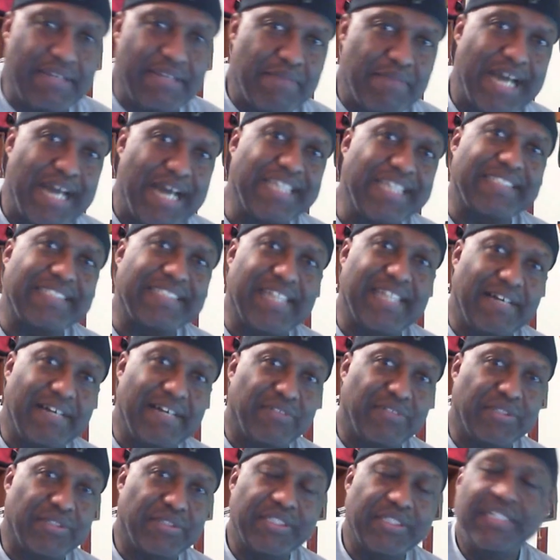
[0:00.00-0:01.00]

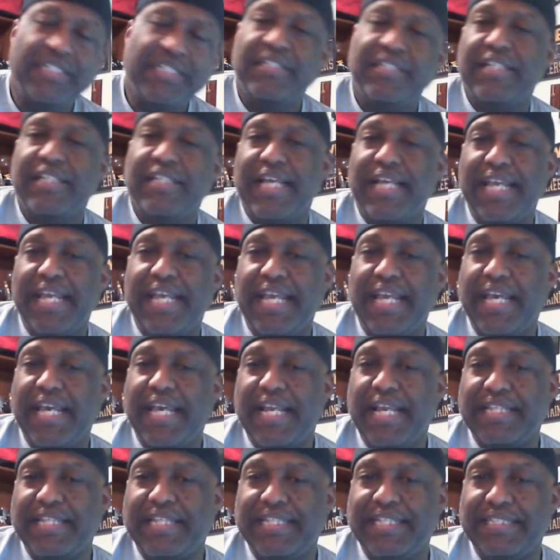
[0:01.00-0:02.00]
level, and
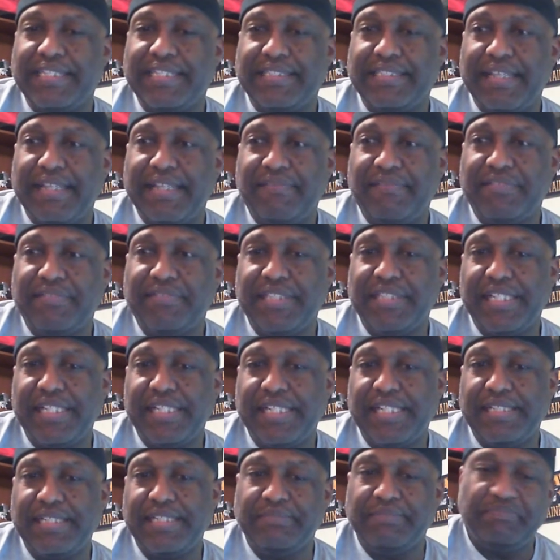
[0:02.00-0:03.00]
I think it's definitely,
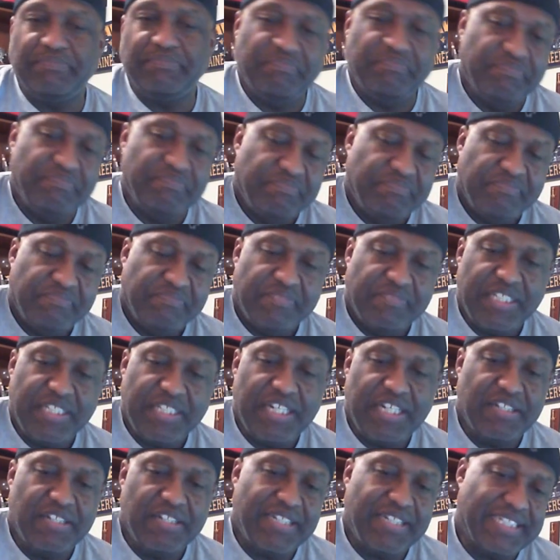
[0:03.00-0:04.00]
you
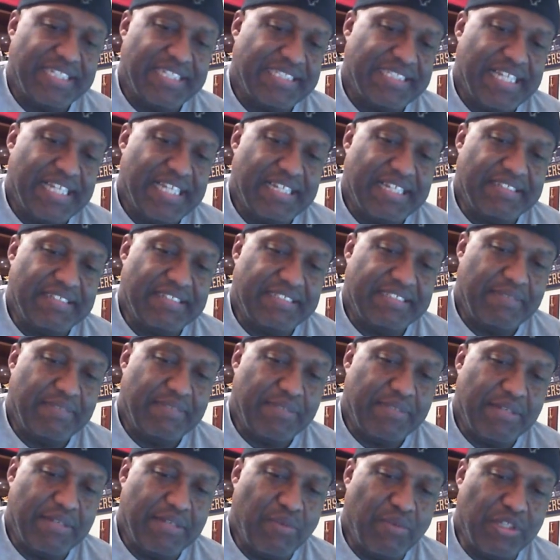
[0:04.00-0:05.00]
know, like I said, it's
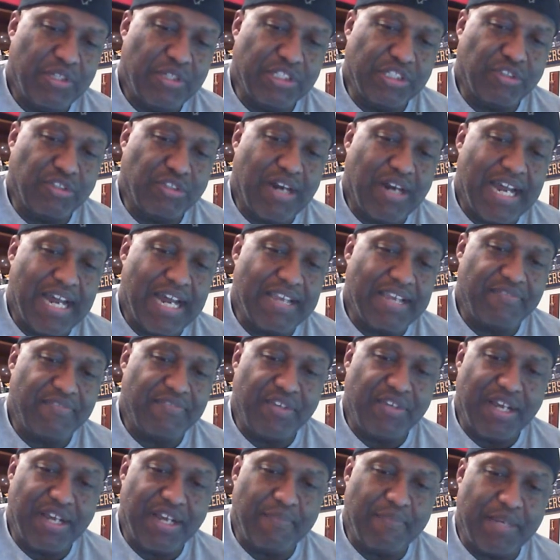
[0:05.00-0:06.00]
something worth a try if you
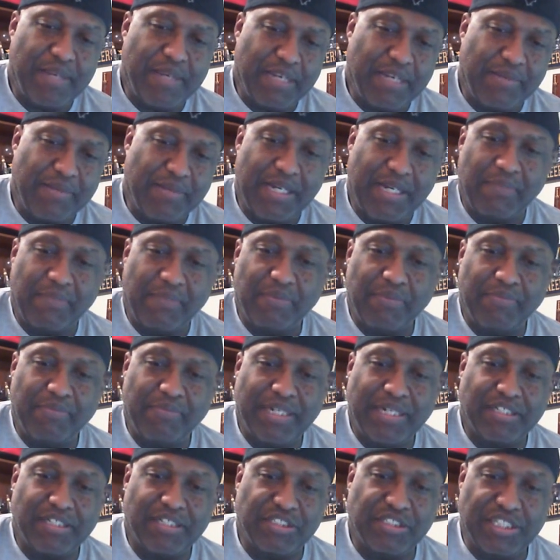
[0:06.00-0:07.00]
got to pick up a couple
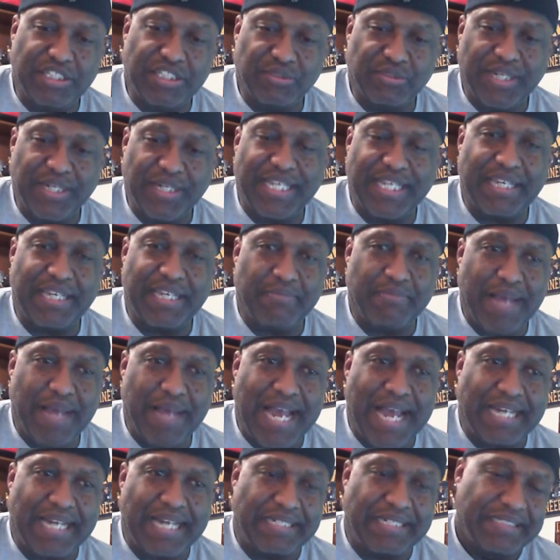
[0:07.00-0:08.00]
beers, you just want to kick
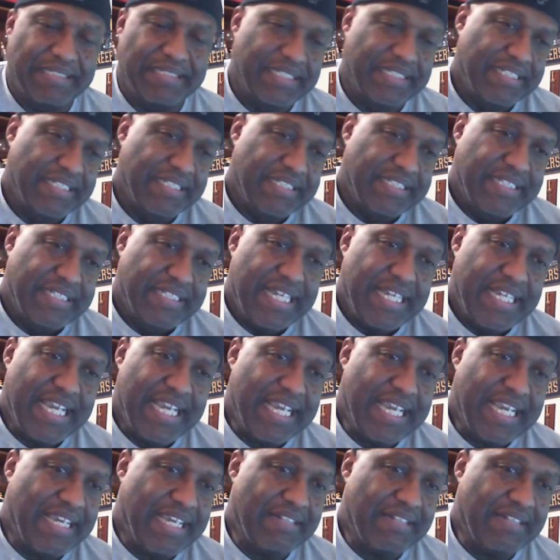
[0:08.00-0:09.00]
back,
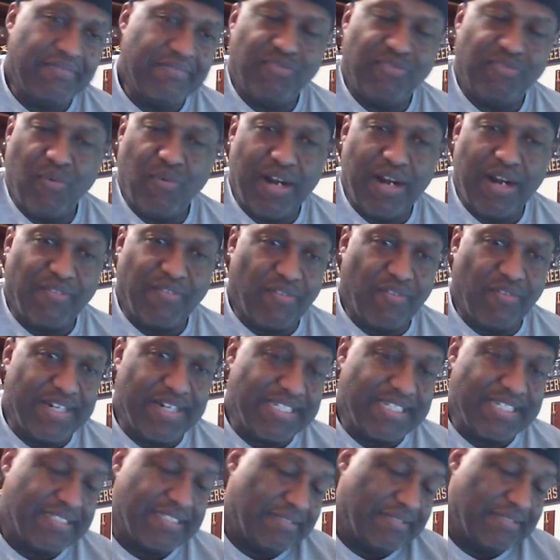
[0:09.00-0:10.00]
and for whatever
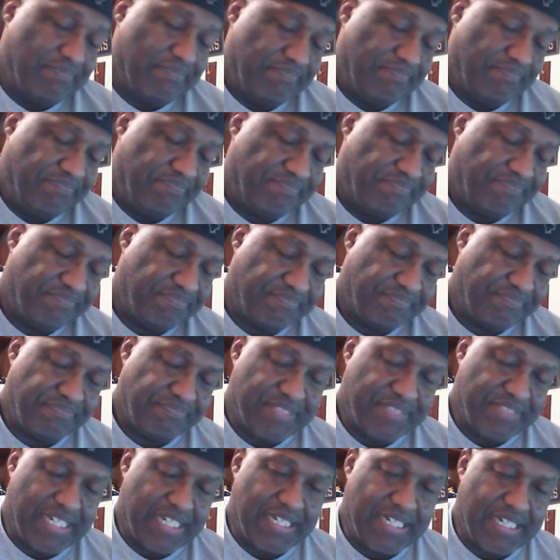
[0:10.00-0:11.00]
reason,
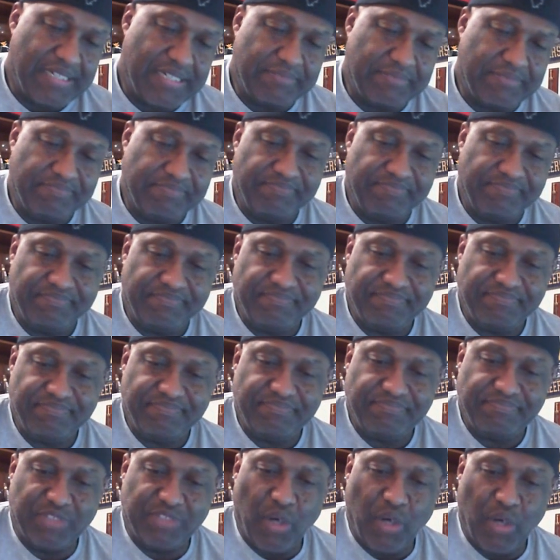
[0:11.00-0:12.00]
don't
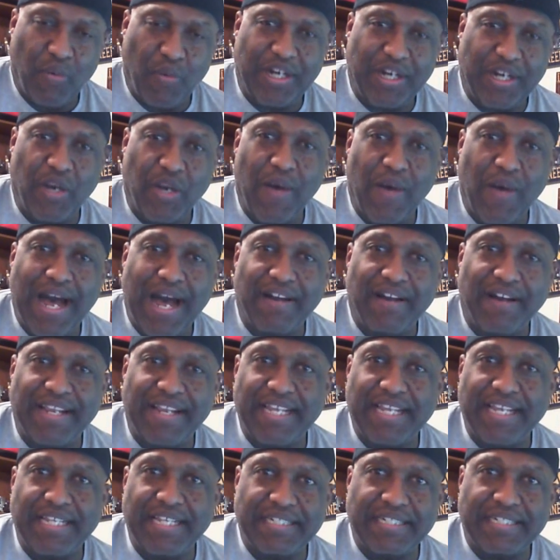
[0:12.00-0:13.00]
want to go out
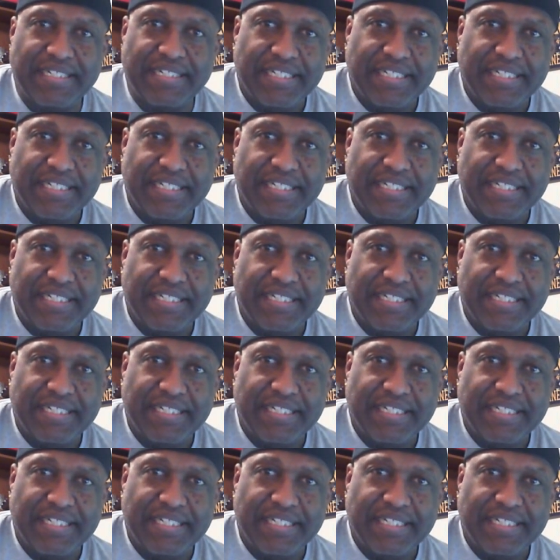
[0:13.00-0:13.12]
and